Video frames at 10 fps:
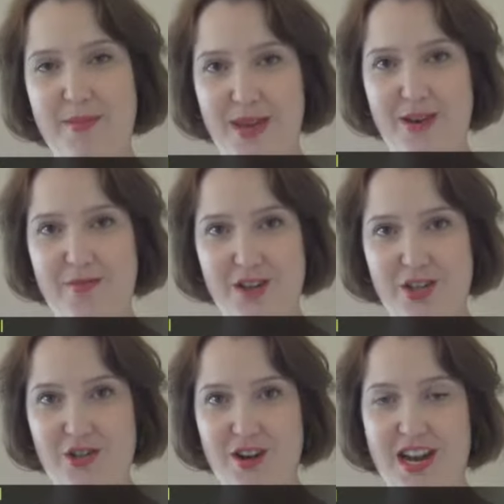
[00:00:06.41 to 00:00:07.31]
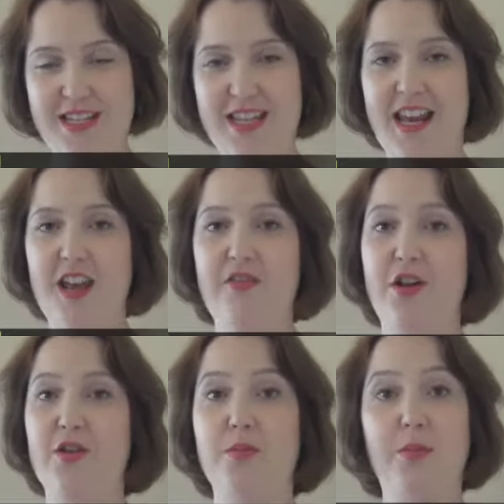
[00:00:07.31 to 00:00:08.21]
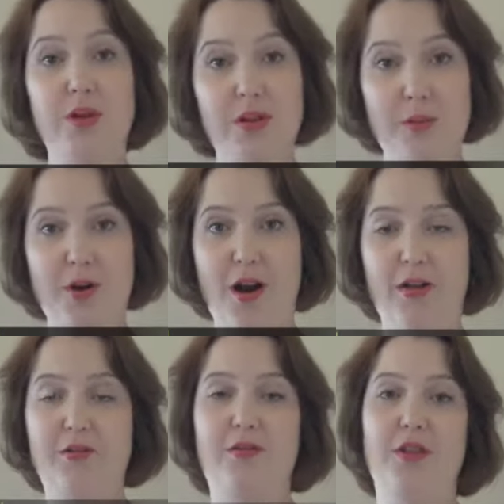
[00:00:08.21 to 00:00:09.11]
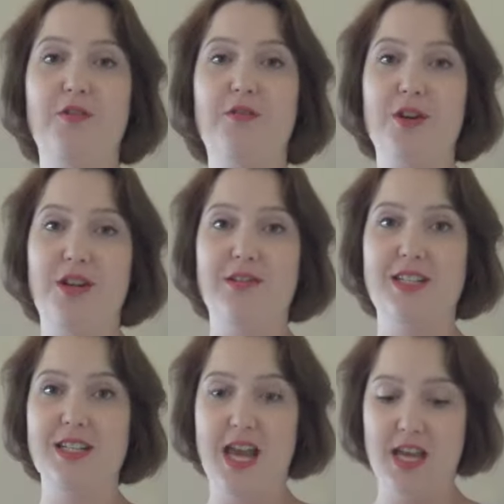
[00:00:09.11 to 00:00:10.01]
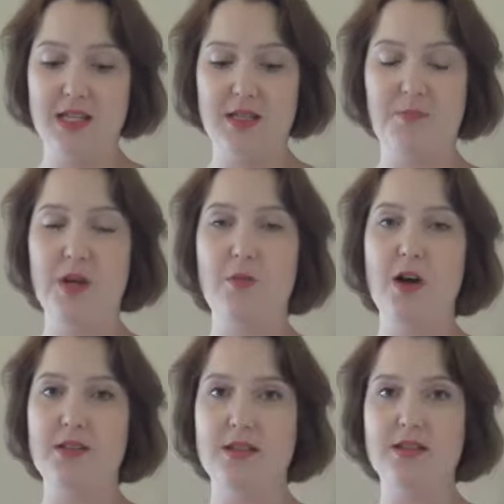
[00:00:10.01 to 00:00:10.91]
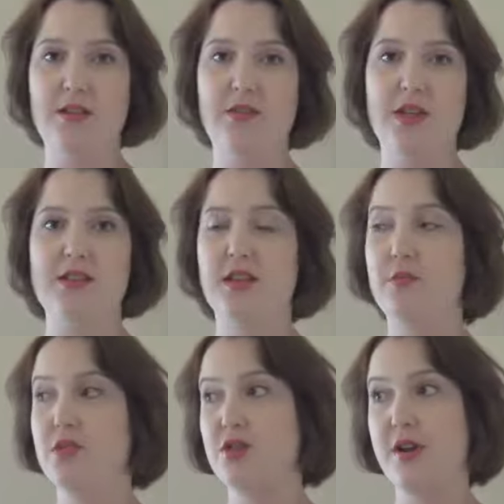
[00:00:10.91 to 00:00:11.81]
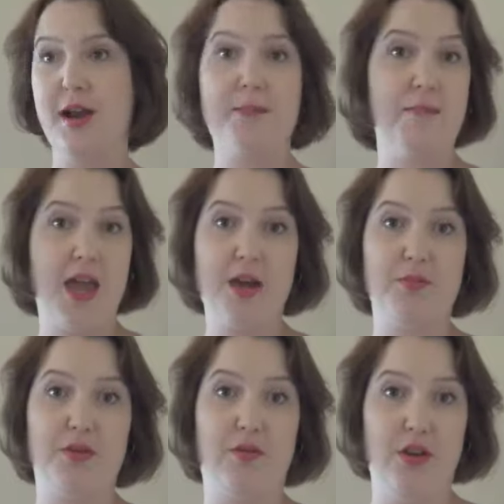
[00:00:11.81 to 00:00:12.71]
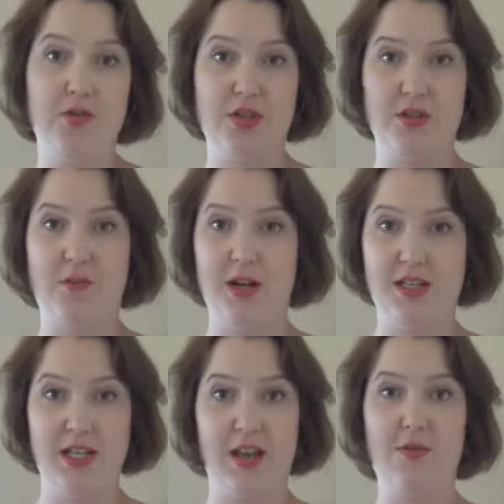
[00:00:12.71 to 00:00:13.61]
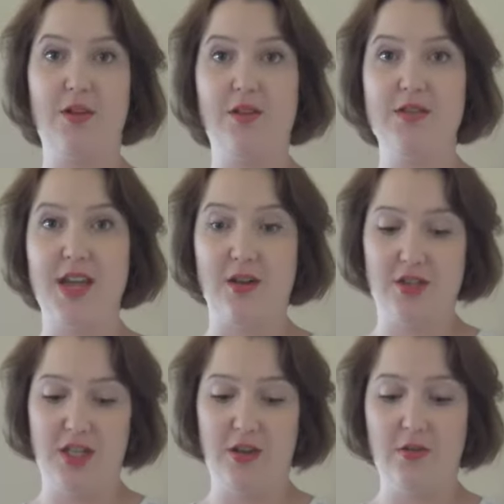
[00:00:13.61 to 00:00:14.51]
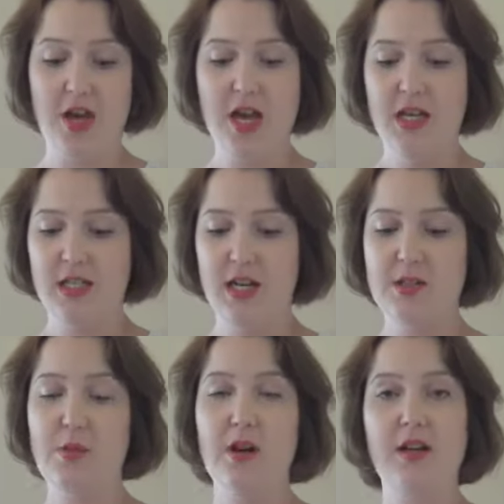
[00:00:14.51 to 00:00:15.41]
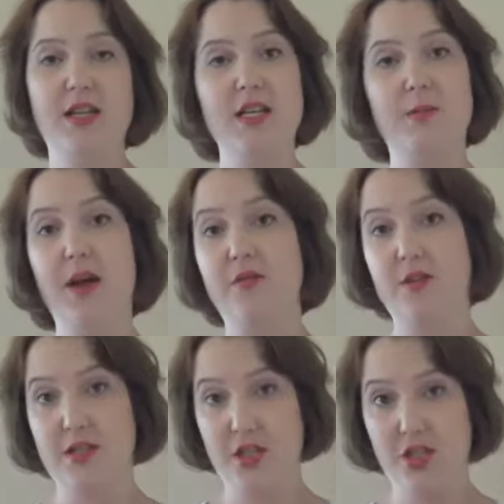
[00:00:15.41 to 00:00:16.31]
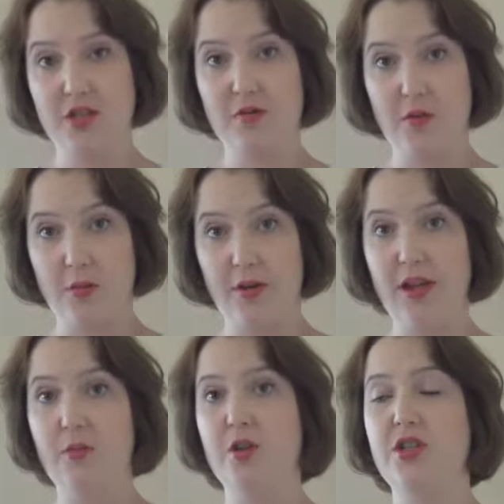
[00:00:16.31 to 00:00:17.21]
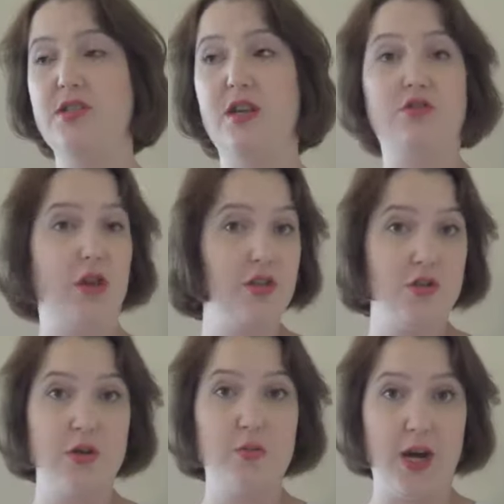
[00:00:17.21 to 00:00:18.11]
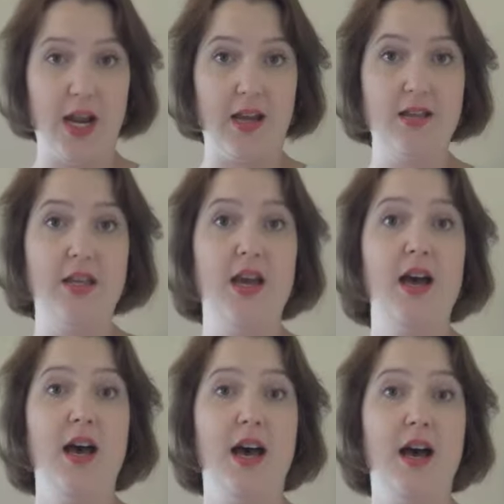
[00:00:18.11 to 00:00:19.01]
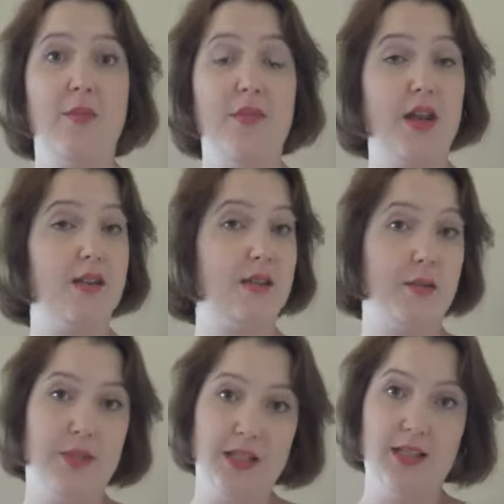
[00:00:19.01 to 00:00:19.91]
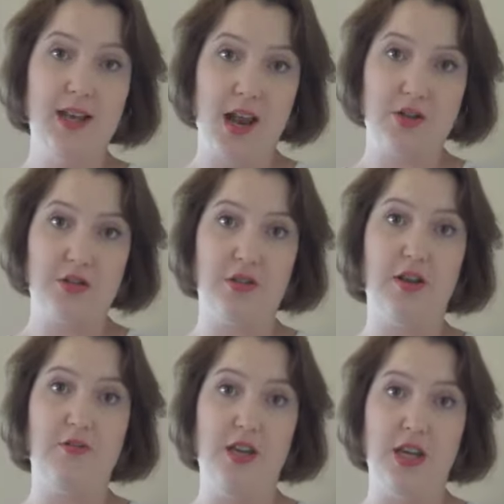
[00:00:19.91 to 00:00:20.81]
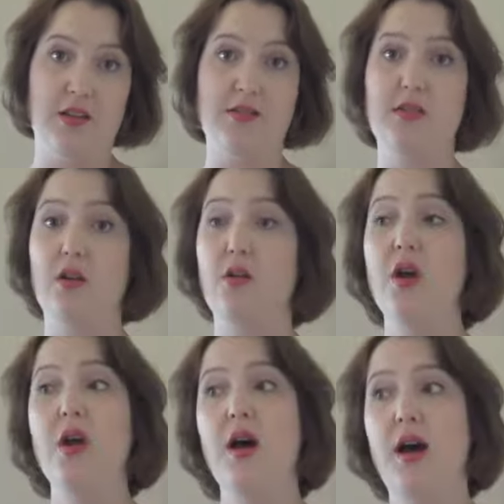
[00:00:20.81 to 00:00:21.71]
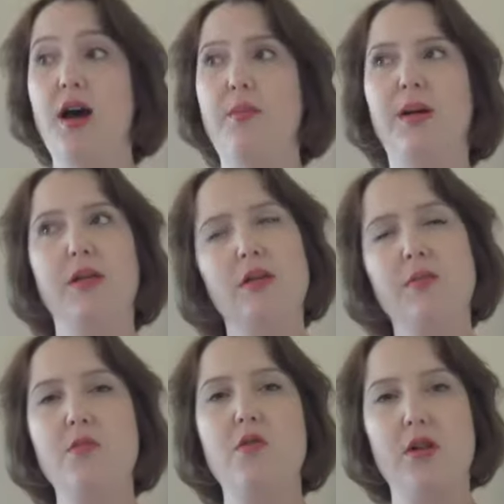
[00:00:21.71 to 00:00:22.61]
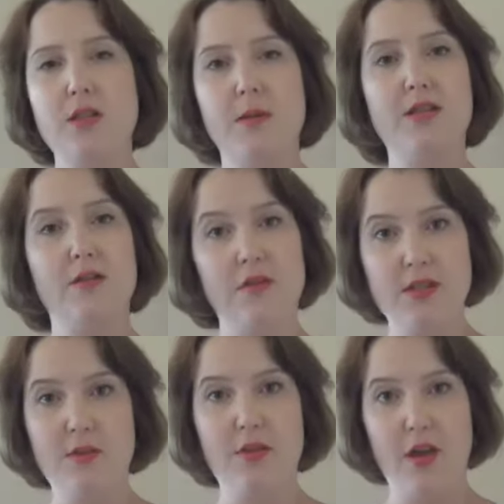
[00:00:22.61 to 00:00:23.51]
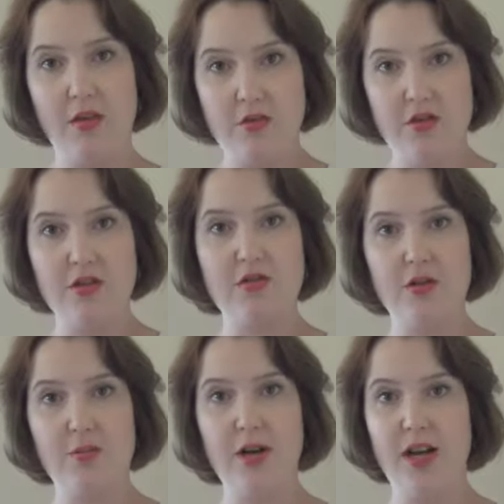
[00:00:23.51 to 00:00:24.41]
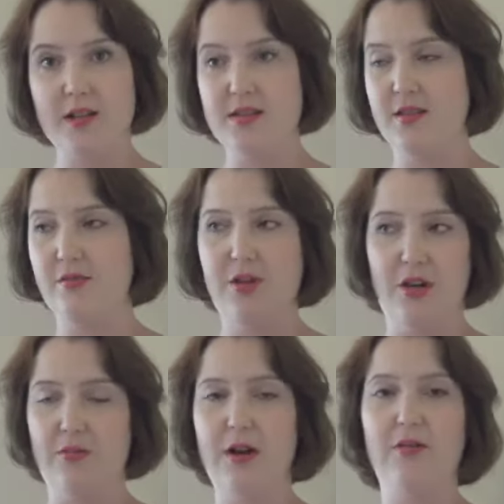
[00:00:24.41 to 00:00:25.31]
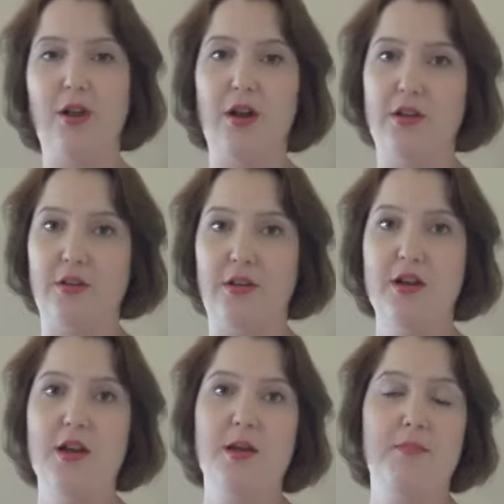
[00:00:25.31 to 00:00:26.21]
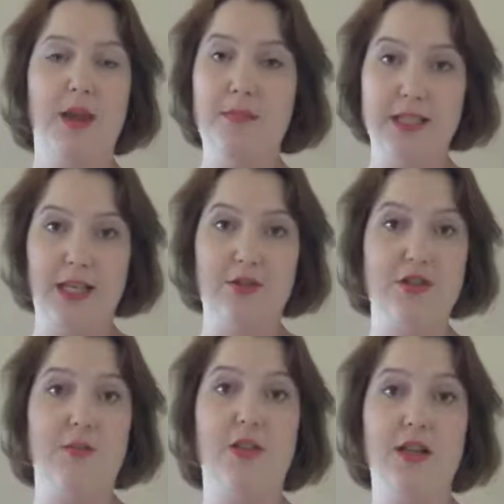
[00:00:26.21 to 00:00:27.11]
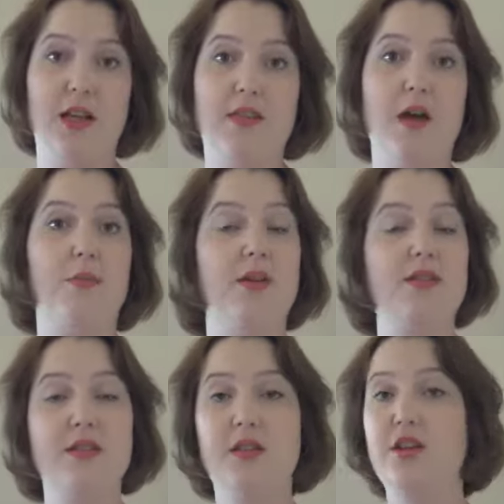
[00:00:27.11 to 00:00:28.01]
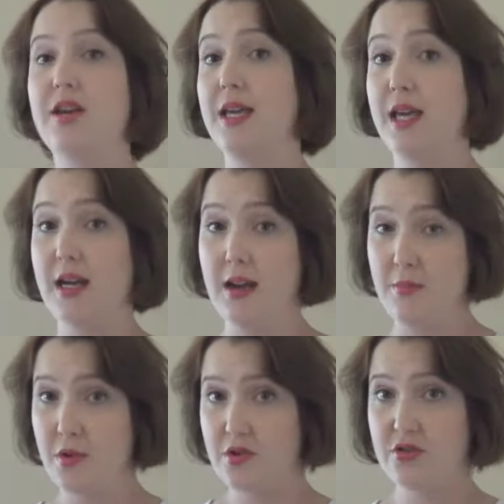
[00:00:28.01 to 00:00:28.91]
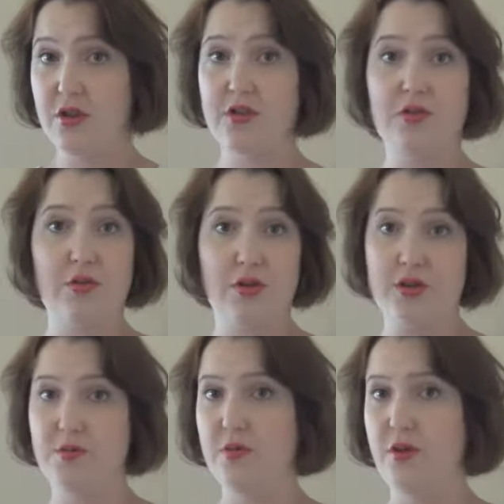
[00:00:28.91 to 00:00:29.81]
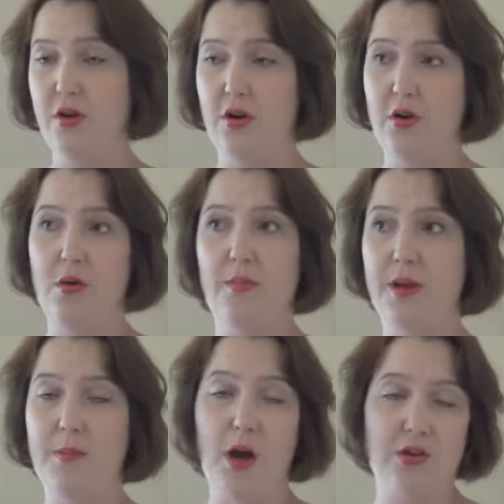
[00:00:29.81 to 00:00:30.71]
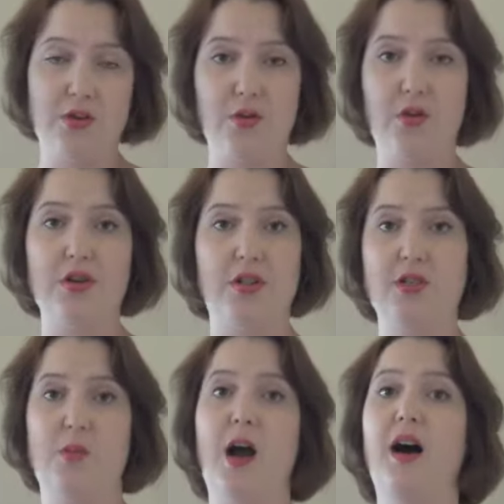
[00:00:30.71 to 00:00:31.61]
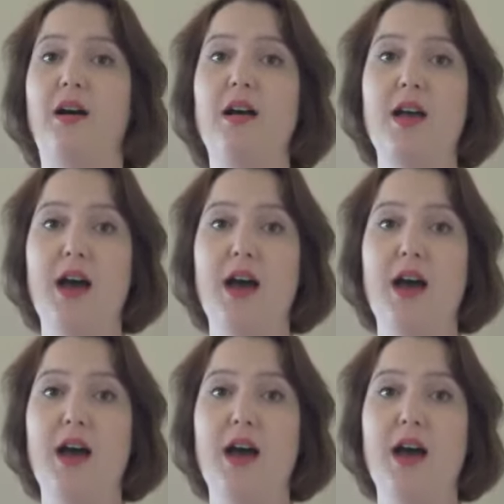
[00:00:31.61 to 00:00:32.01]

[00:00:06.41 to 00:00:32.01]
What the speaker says: Abigail Veg Craze, and I have another beauty product review for you today. It's been a while since I've done some straight up makeup reviews, so I wanted to get one of those out to you. Today's product is by Physicians Formula, which is a drugstore brand that is completely natural and vegan. So a little bit more expensive than some of the other drugstore brands, than, you know, Revlon or Maybelline or something like that, but still you can get it at most drugstores, you know, or big box stores as well.